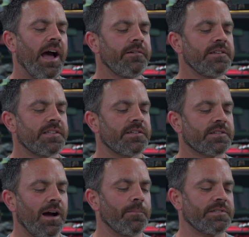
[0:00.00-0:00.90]
does this
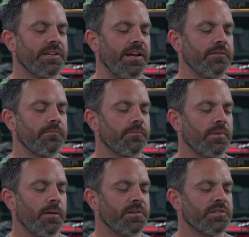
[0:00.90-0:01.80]
compensate?
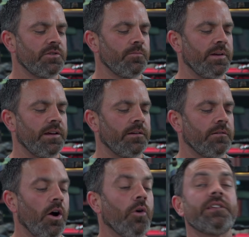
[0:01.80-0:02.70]
I'm assuming,